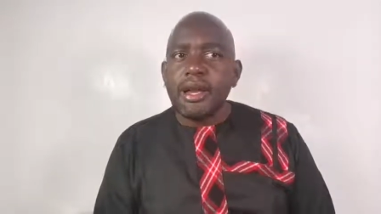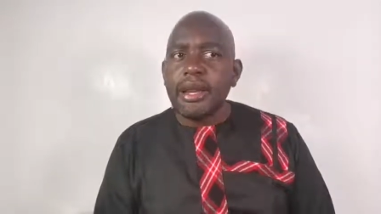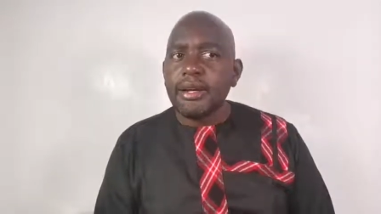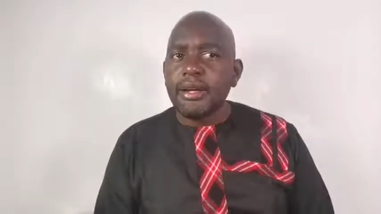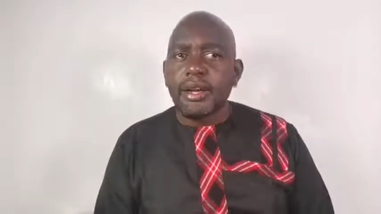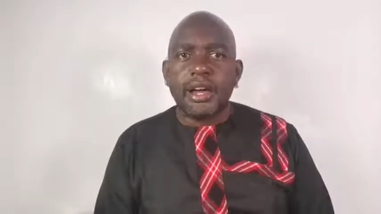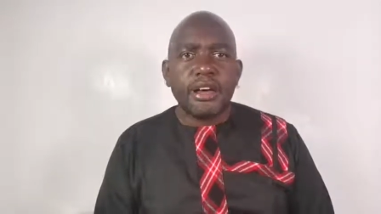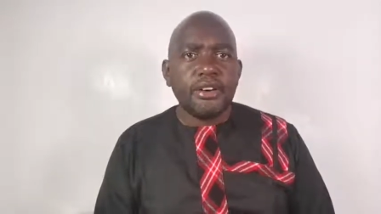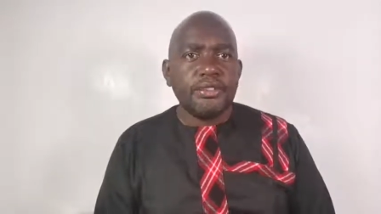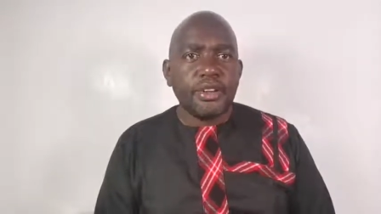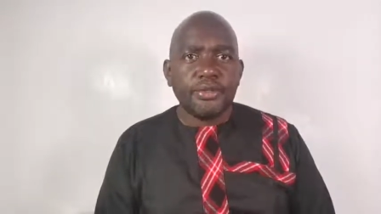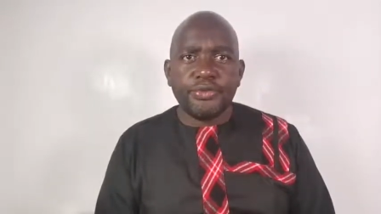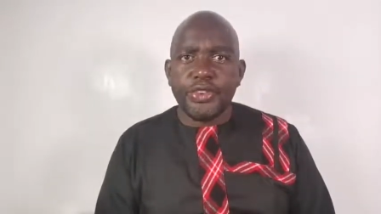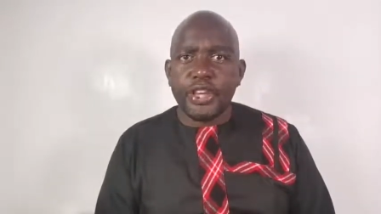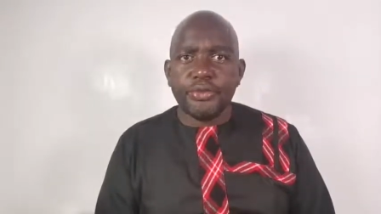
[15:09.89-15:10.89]
Let love
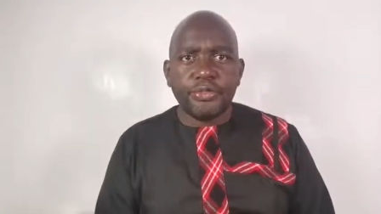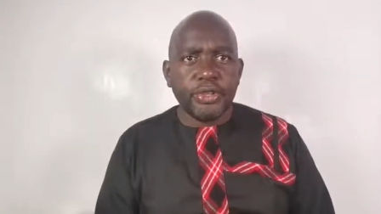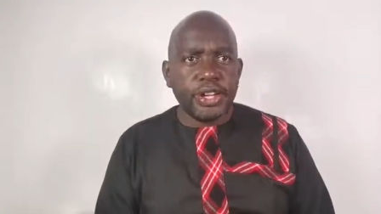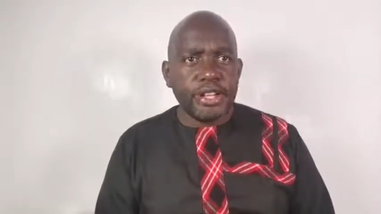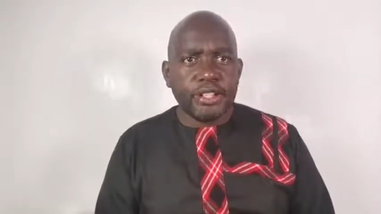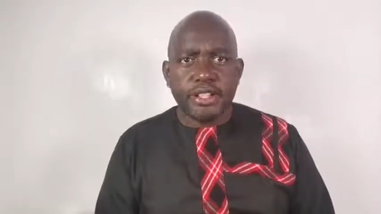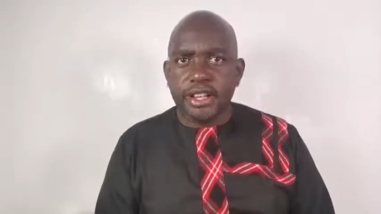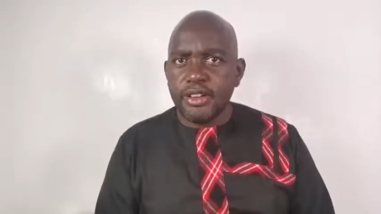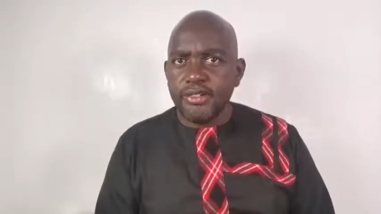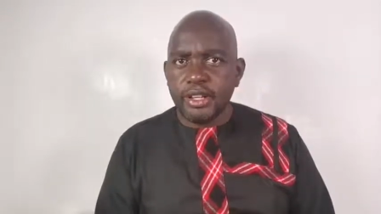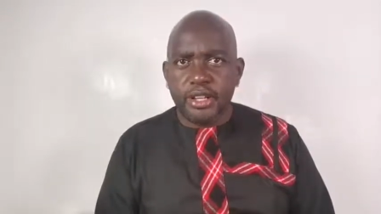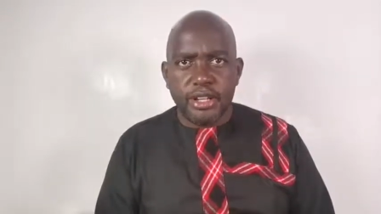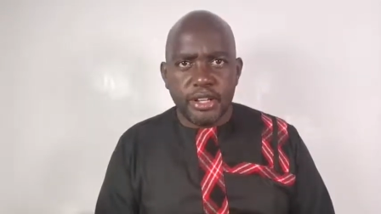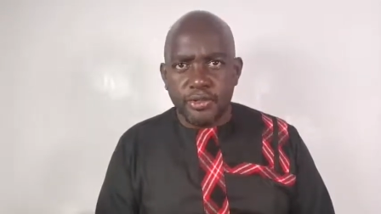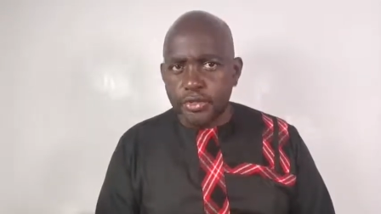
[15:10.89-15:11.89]
and faithfulness
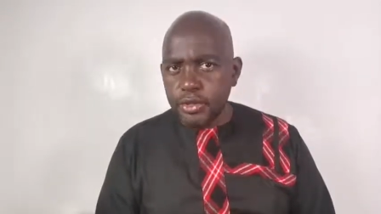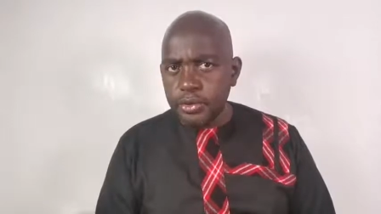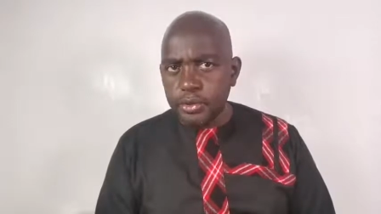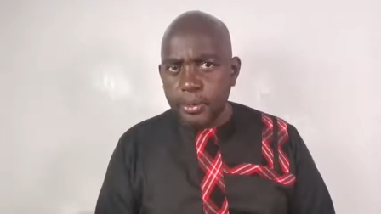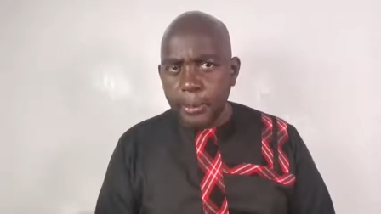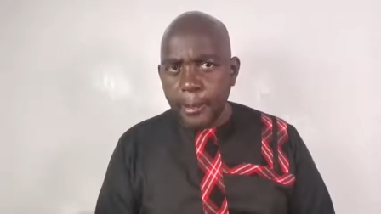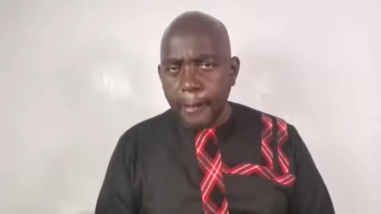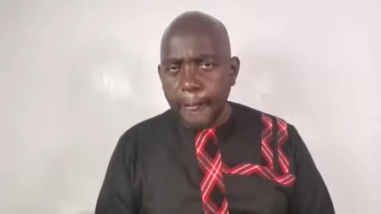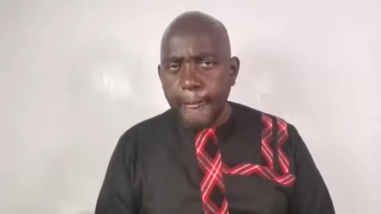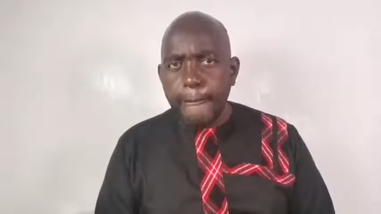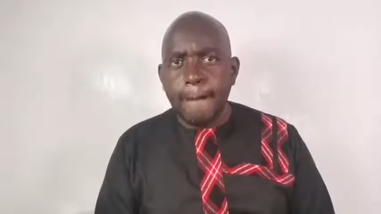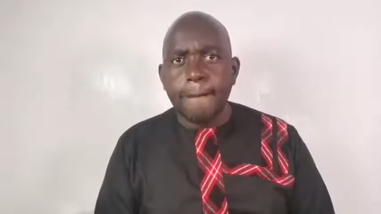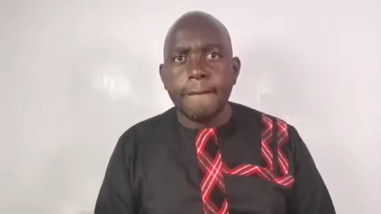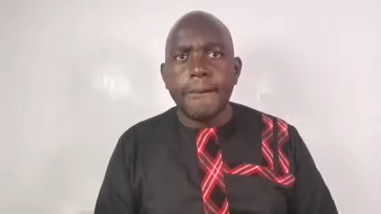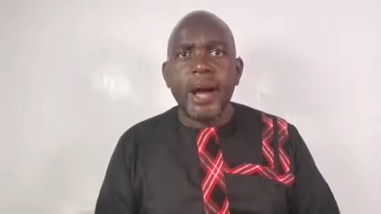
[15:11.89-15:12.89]
never leave you.
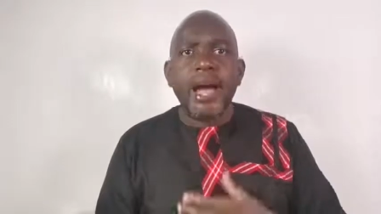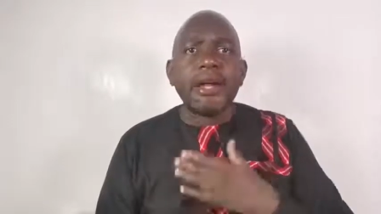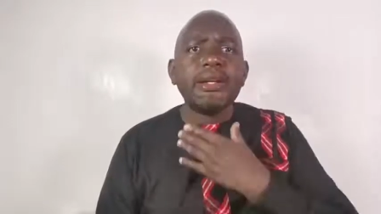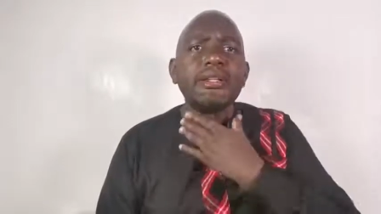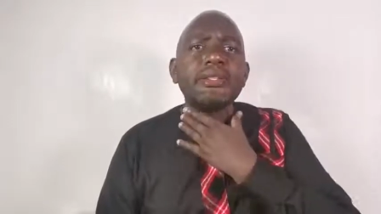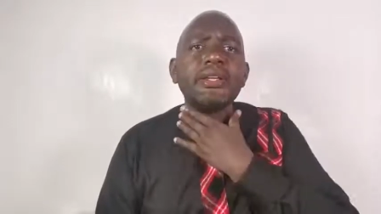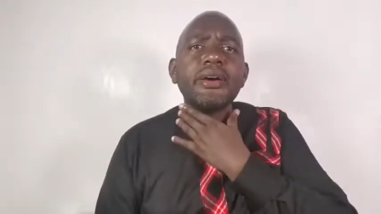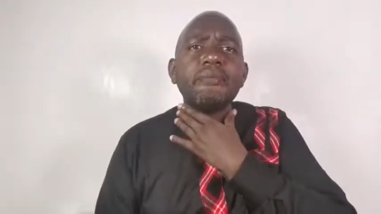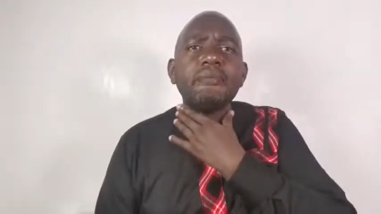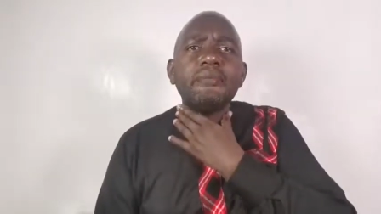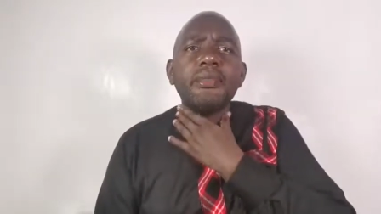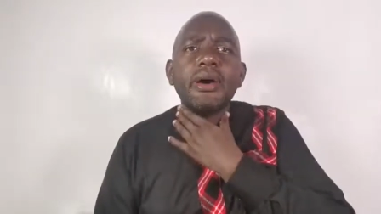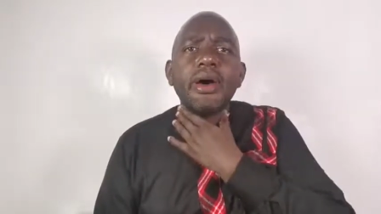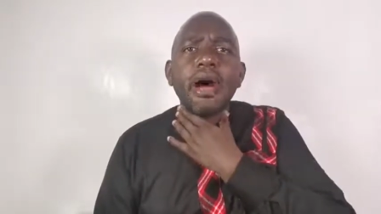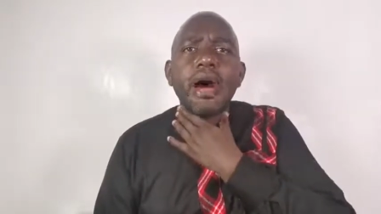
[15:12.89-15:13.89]
Bind
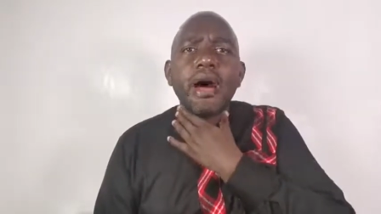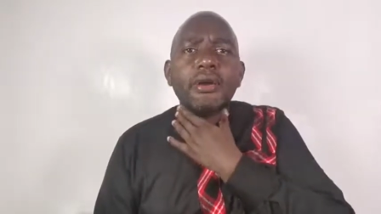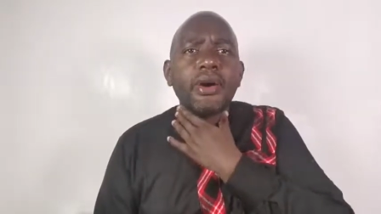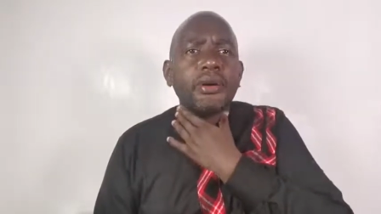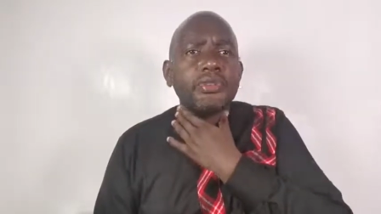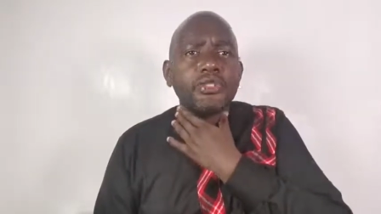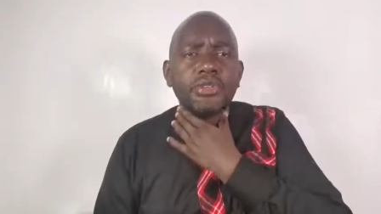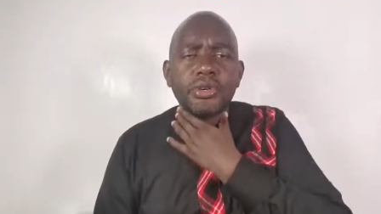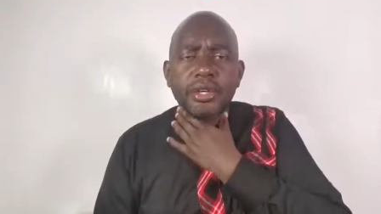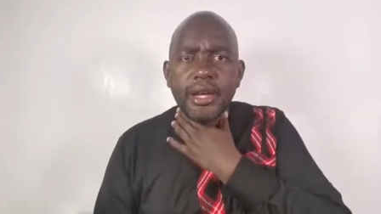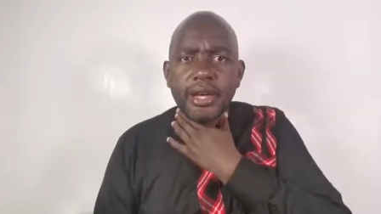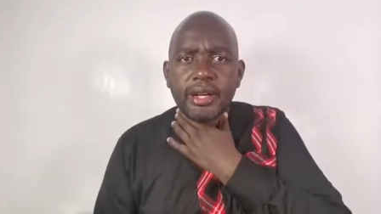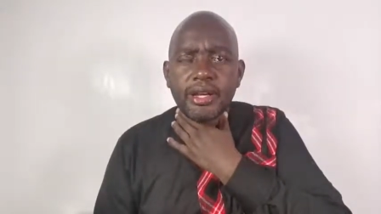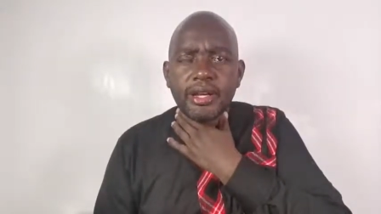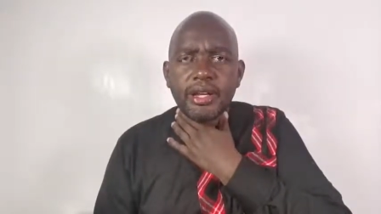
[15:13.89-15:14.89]
them around your
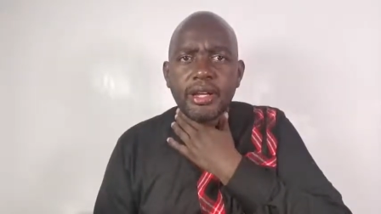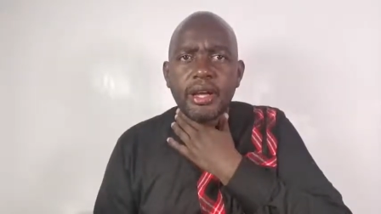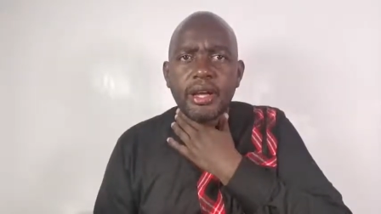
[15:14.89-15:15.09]
neck.